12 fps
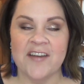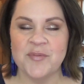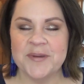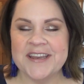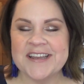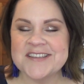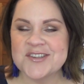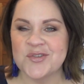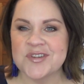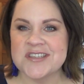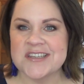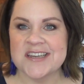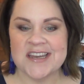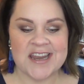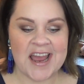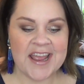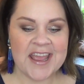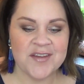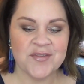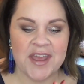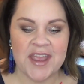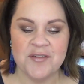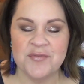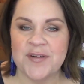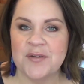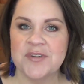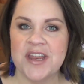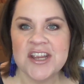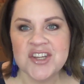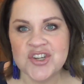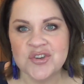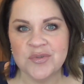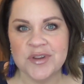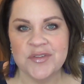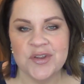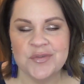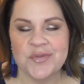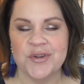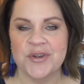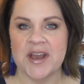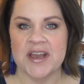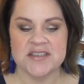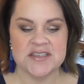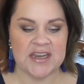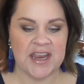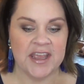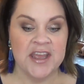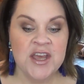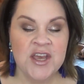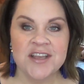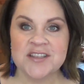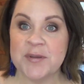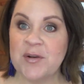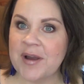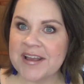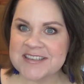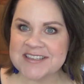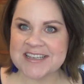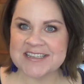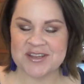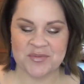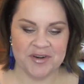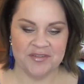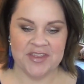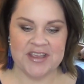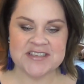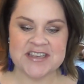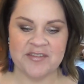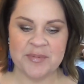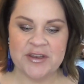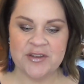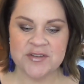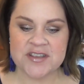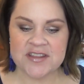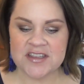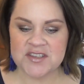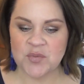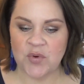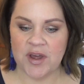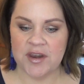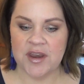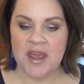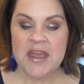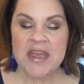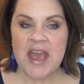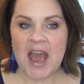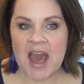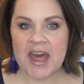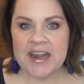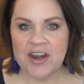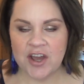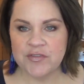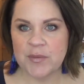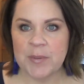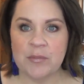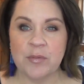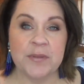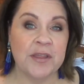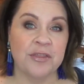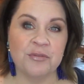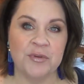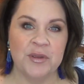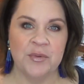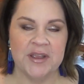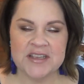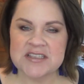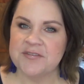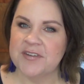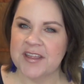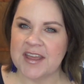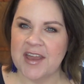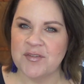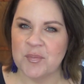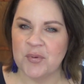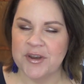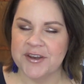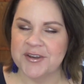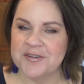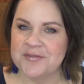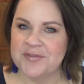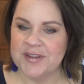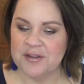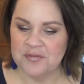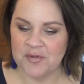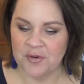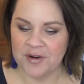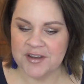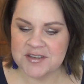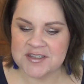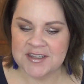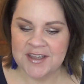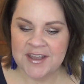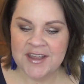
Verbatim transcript: everybody, it's Kristin and I have a foundation review for you guys today. It's been a while since I did one of these and I've been using this one on and off for probably three weeks. I feel like I have a pretty good feel for it